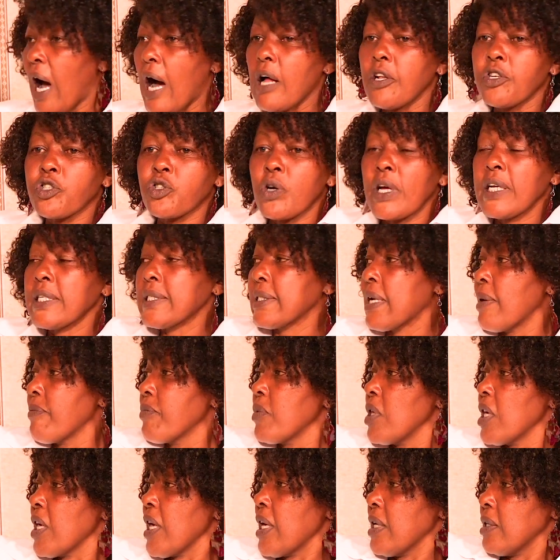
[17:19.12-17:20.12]
I'll try
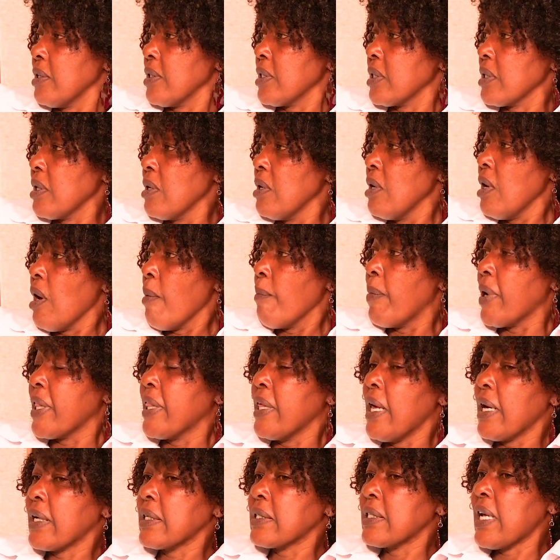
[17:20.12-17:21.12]
something else. But
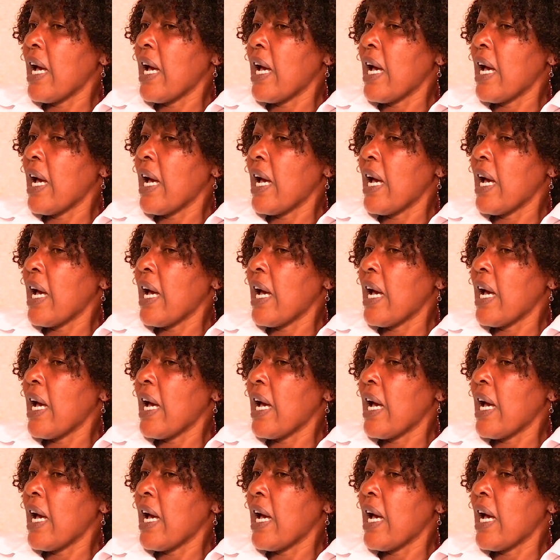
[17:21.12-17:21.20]
there are